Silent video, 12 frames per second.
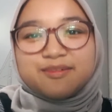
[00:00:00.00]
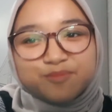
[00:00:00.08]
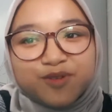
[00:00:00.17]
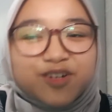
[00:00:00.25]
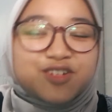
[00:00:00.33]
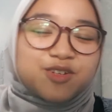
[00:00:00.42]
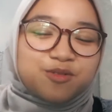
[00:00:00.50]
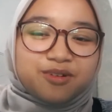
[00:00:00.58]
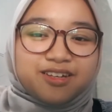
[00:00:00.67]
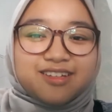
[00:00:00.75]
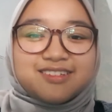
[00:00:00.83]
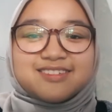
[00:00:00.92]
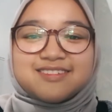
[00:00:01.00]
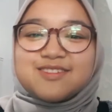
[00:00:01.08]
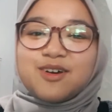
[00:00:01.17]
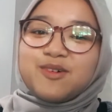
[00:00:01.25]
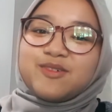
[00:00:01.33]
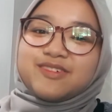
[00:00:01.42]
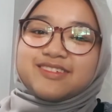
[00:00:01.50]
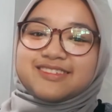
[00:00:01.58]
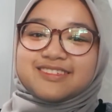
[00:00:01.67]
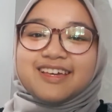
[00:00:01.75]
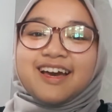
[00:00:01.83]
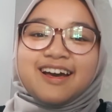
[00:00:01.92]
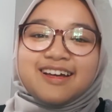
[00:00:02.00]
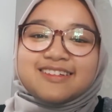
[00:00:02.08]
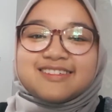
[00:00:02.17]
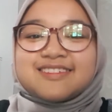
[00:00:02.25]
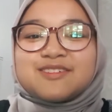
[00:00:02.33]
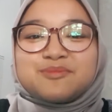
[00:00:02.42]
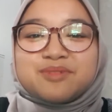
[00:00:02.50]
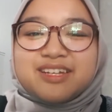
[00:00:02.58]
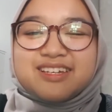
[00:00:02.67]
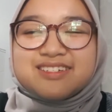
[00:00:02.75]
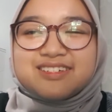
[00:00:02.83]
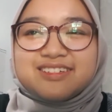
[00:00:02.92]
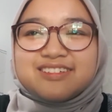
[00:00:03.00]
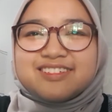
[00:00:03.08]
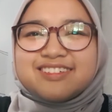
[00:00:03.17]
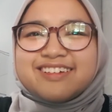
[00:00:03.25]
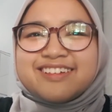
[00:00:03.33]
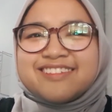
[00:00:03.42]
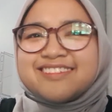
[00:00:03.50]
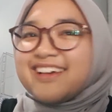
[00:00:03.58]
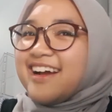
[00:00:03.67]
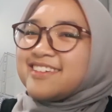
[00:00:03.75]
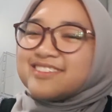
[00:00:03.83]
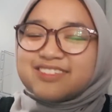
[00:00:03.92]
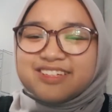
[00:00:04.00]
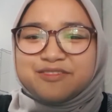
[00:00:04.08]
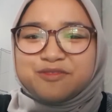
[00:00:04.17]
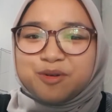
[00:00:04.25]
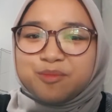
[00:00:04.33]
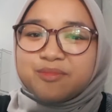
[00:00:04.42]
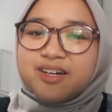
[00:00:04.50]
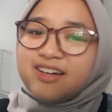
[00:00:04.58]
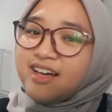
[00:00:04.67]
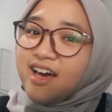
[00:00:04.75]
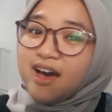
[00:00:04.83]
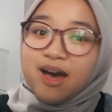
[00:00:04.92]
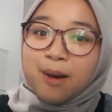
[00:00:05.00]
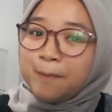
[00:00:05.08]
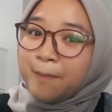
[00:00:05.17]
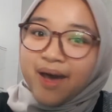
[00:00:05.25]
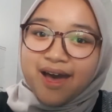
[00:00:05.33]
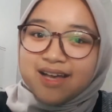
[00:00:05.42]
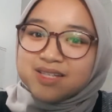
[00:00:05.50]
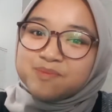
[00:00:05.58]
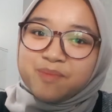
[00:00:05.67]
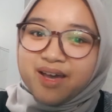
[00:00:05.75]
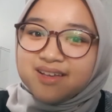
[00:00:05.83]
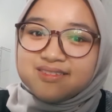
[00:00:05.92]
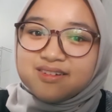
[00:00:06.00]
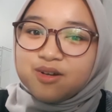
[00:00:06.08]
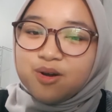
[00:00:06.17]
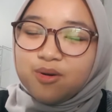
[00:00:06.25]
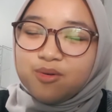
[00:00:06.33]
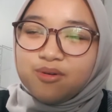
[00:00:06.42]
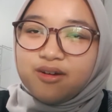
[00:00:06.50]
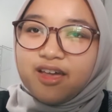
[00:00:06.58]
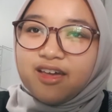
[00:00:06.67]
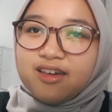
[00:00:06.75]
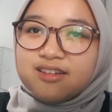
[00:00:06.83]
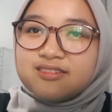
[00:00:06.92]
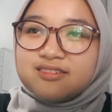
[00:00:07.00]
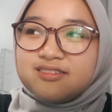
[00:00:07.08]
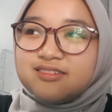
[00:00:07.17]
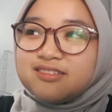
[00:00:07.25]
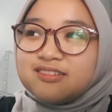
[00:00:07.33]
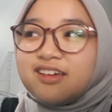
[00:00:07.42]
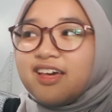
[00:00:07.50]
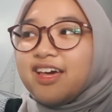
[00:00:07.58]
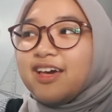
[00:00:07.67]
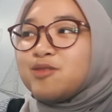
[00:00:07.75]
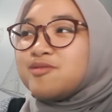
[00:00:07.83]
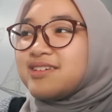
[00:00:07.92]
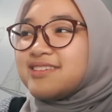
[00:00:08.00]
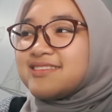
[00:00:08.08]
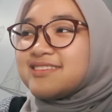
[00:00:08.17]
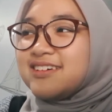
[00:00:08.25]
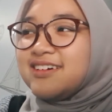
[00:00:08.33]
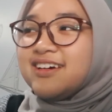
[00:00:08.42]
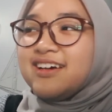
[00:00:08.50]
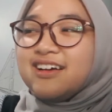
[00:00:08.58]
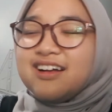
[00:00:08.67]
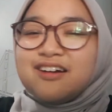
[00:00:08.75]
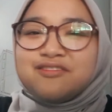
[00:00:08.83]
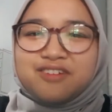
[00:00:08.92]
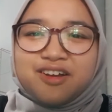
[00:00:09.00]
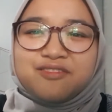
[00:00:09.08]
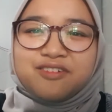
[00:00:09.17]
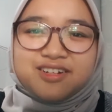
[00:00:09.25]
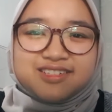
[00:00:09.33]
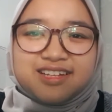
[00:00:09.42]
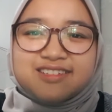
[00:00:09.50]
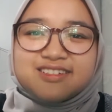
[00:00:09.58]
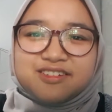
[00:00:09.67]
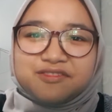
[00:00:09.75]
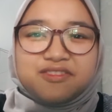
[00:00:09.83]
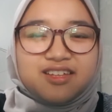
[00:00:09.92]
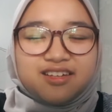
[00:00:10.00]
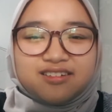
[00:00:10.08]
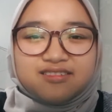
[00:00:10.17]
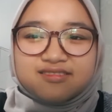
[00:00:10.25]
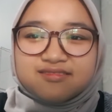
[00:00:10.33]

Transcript: pursue it. So yeah, discrimination is actually from a past ago, and it was a very sensitive thing,